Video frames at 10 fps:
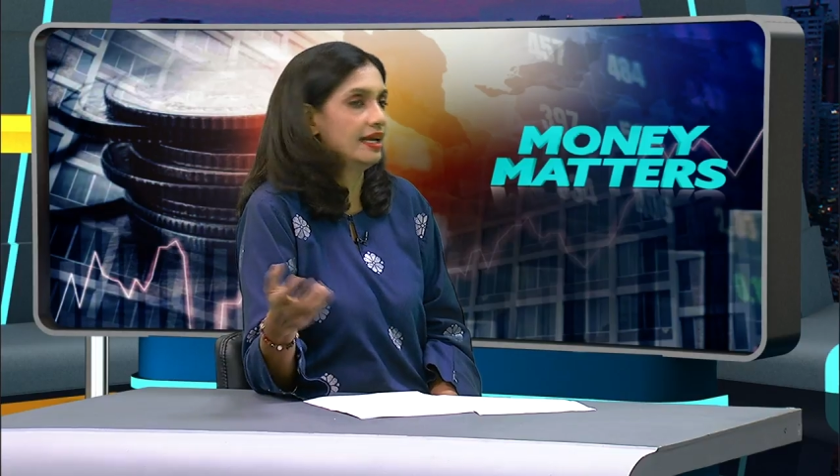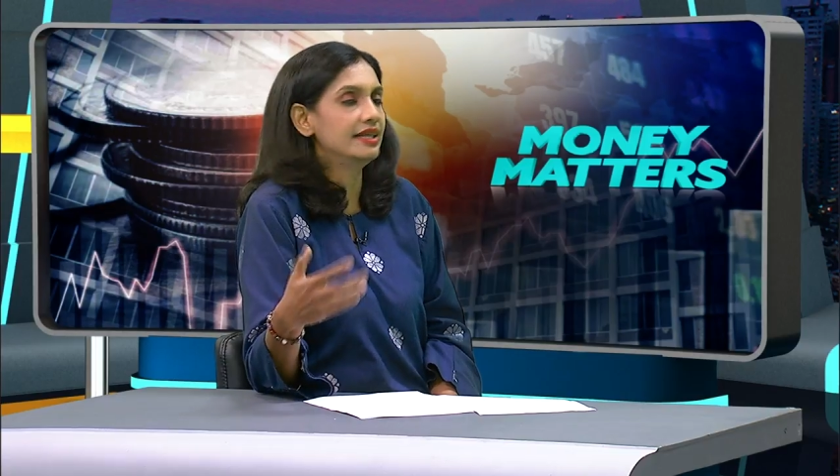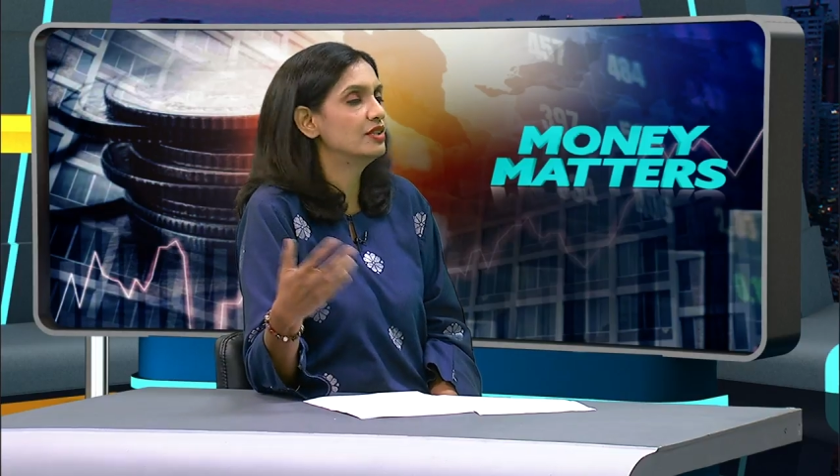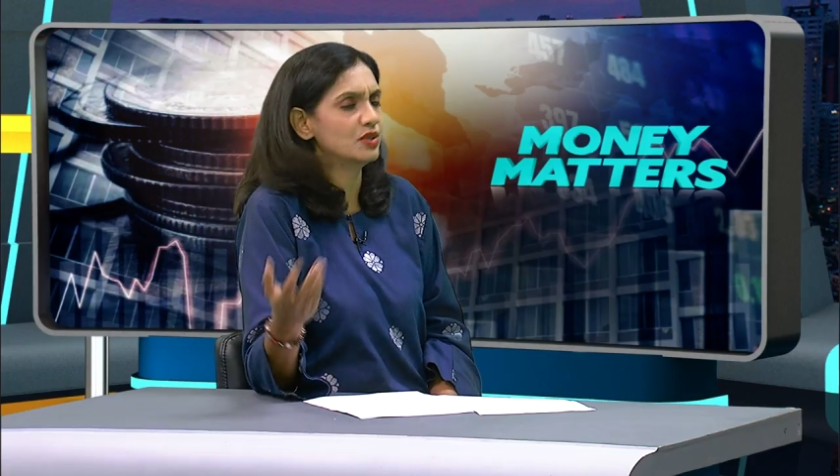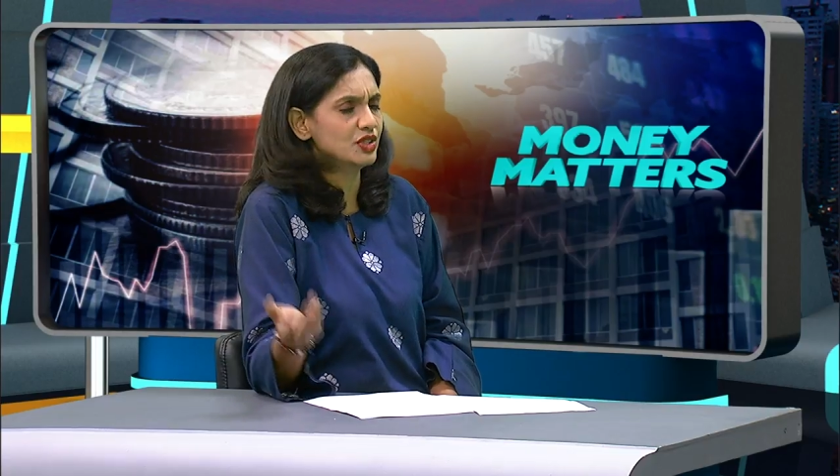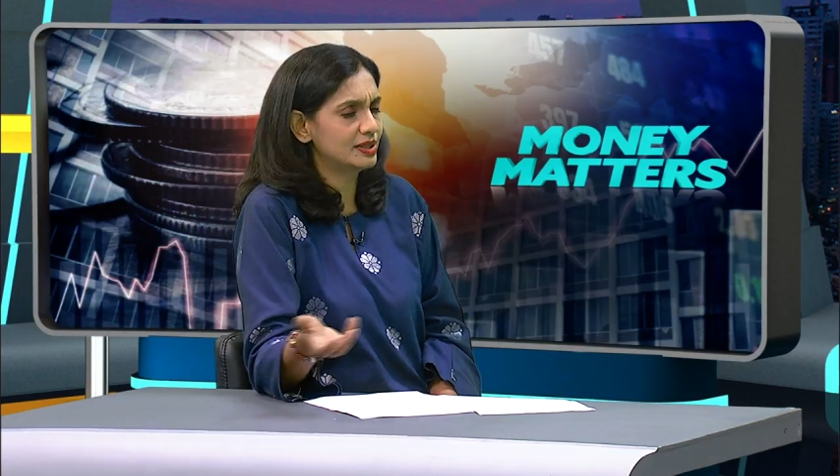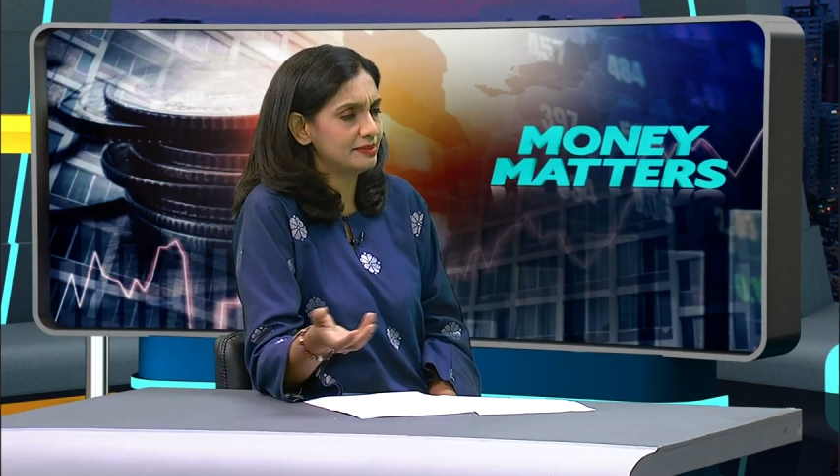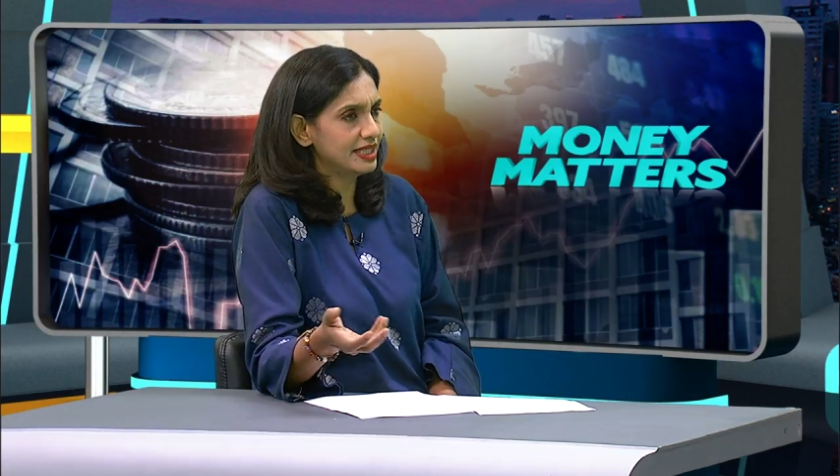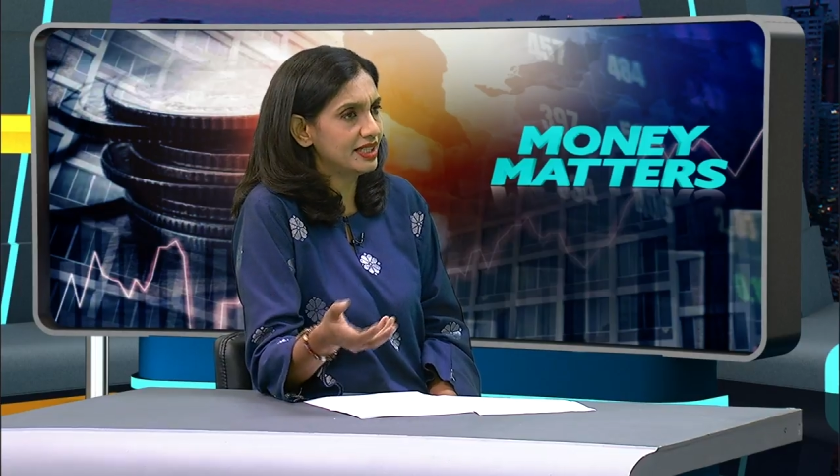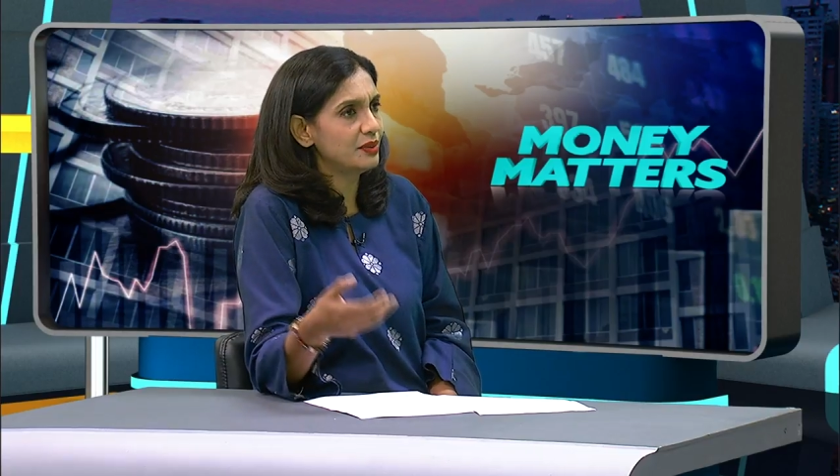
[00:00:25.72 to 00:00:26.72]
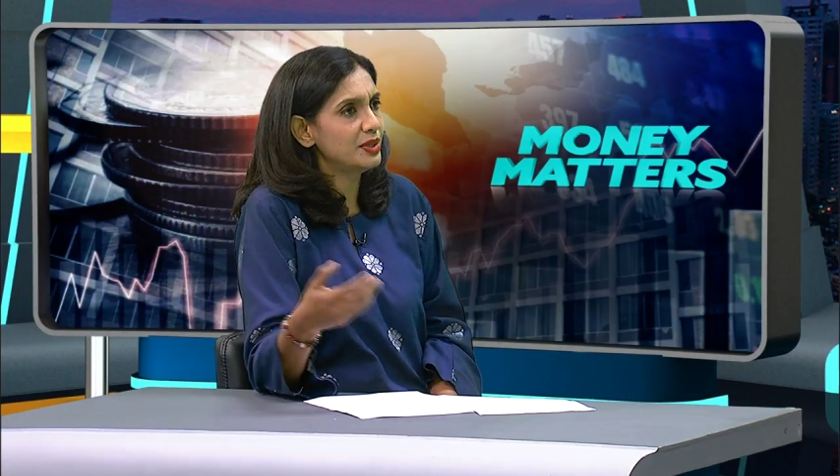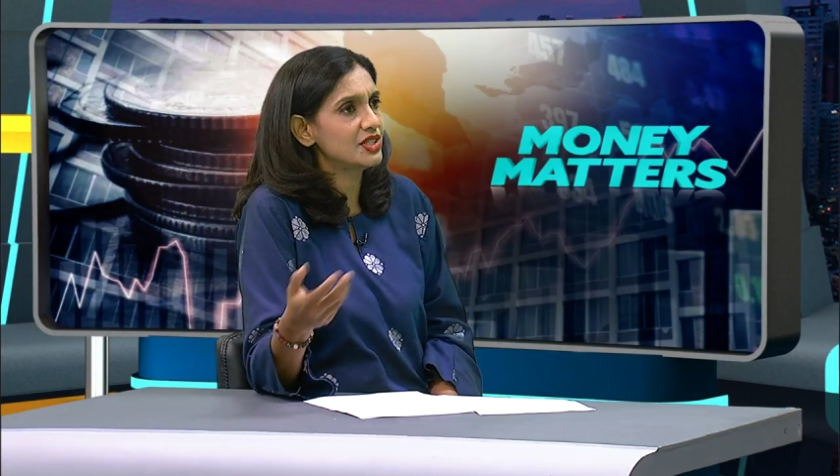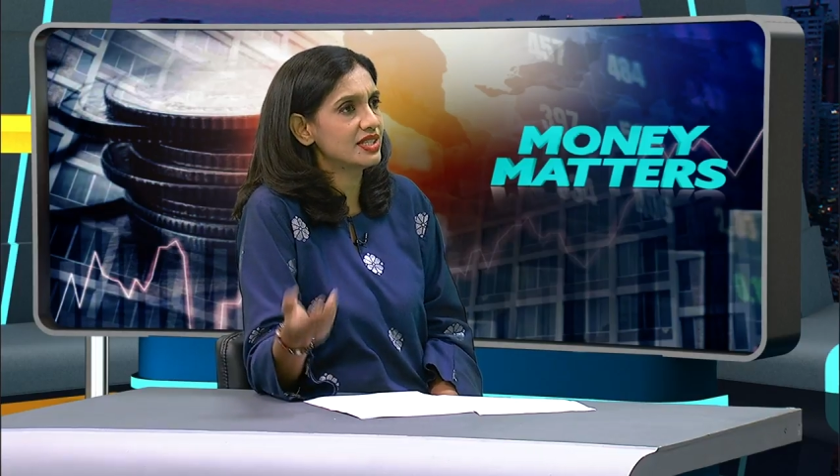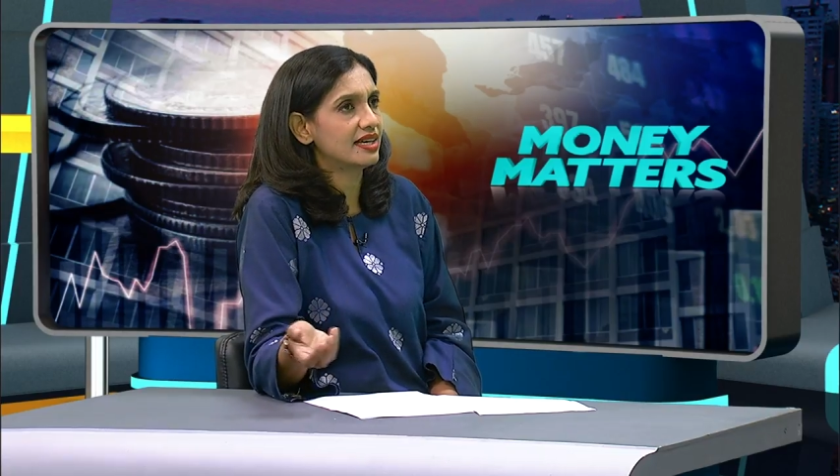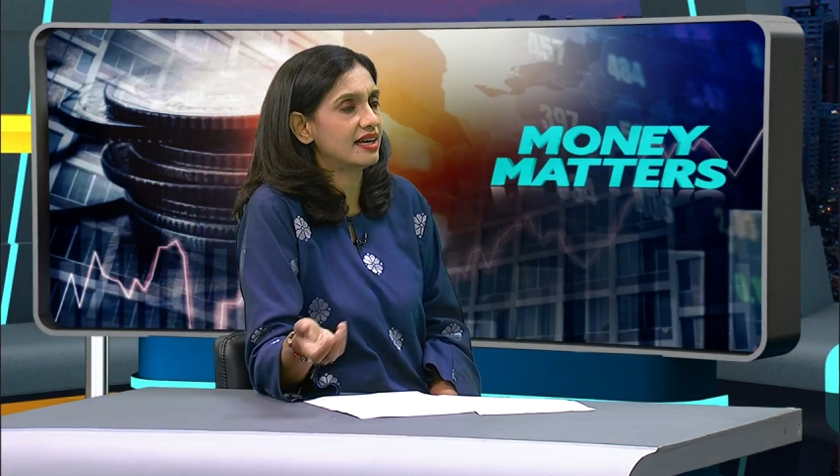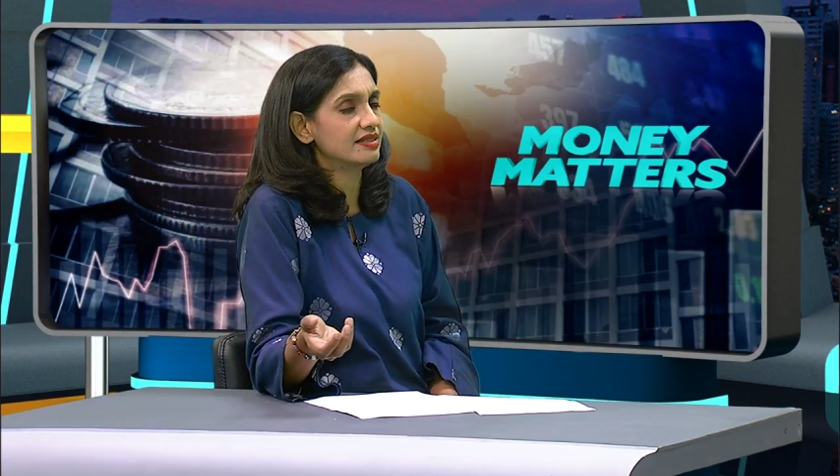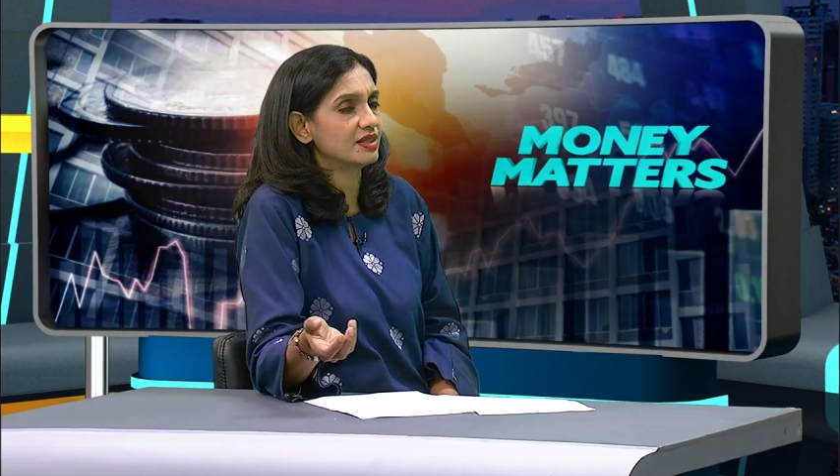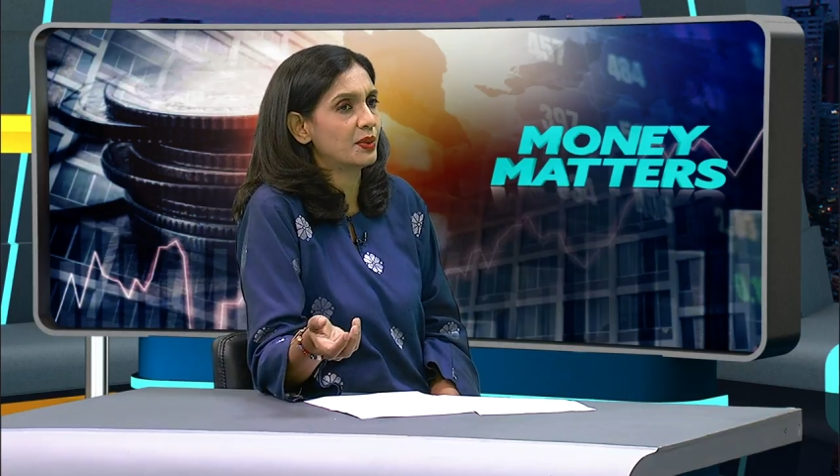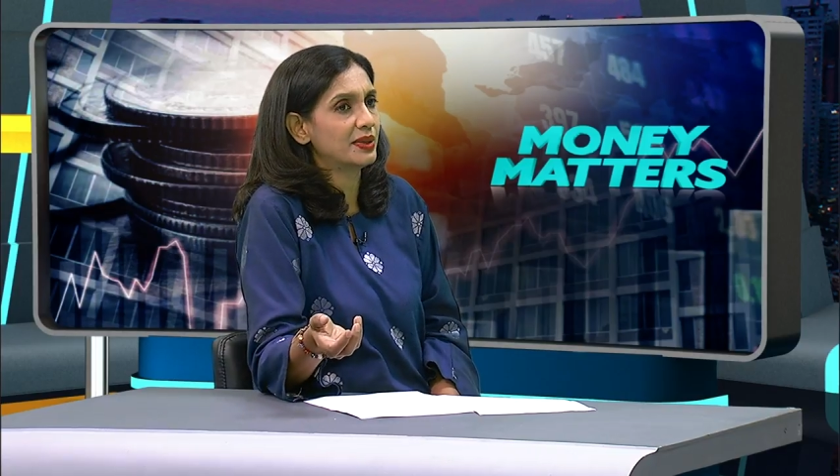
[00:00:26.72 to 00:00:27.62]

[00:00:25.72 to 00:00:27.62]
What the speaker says: in social media. We just asked a